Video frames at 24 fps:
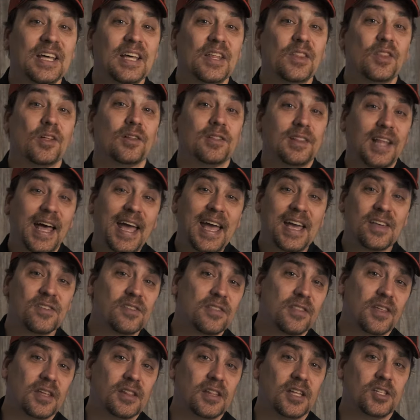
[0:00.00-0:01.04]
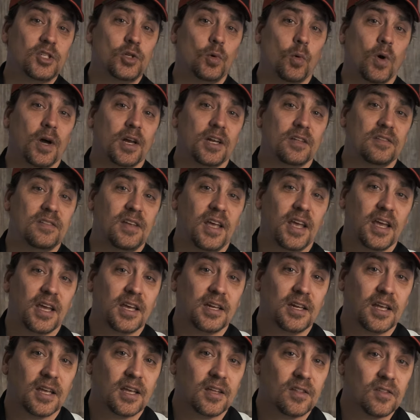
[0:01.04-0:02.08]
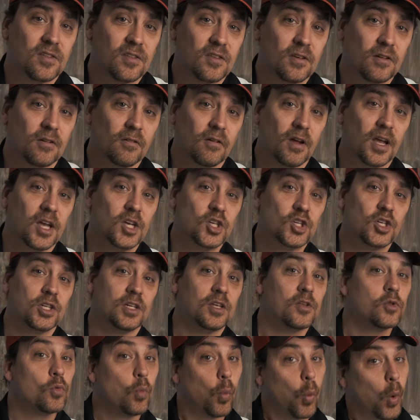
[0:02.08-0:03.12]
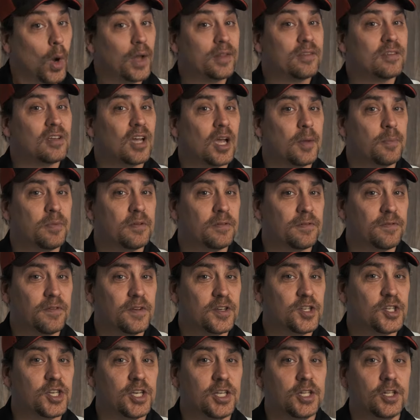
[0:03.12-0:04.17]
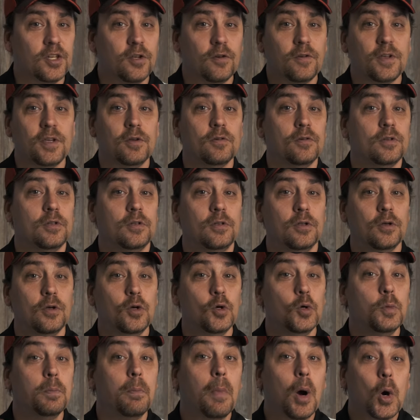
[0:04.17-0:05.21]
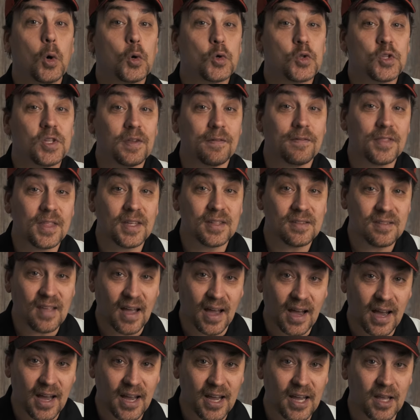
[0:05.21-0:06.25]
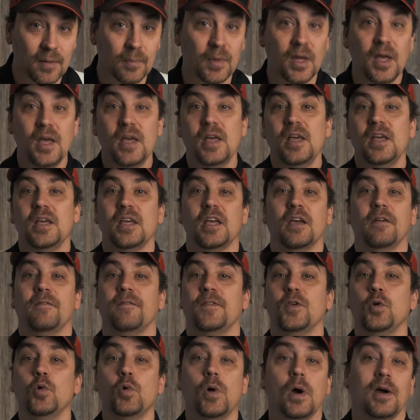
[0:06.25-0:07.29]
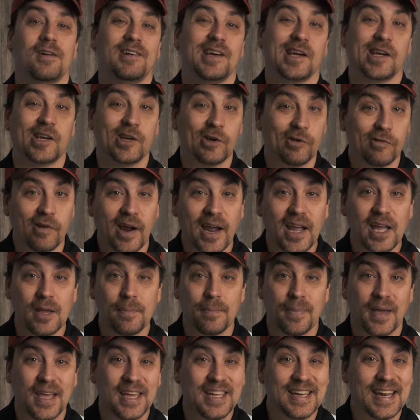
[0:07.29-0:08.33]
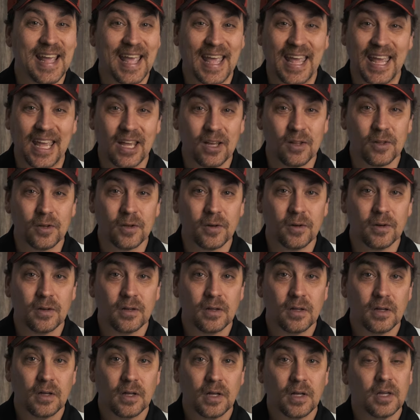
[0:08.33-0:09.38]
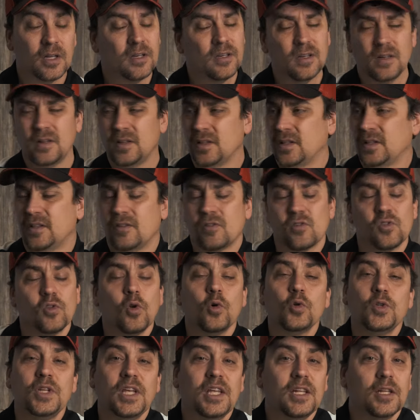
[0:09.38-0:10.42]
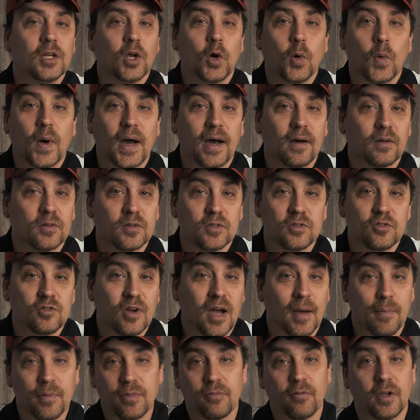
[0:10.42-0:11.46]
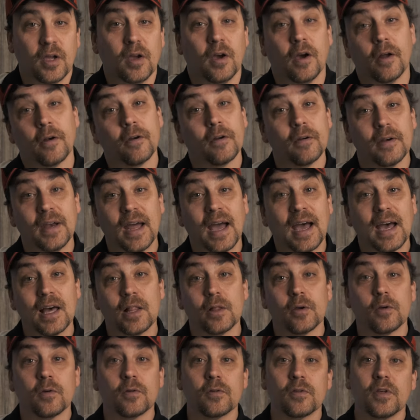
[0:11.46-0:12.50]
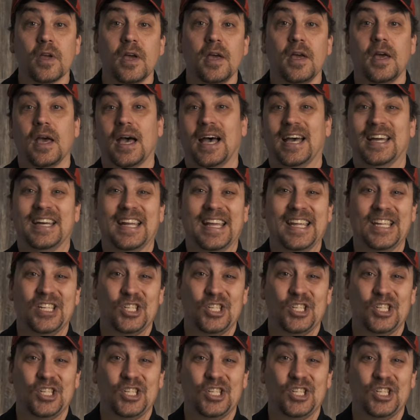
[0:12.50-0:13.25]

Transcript: The last thing that you want to take into consideration is, what type of fishing do you do most of the time? If you are a crankbait angler, there's no need to go out and drop $300 on a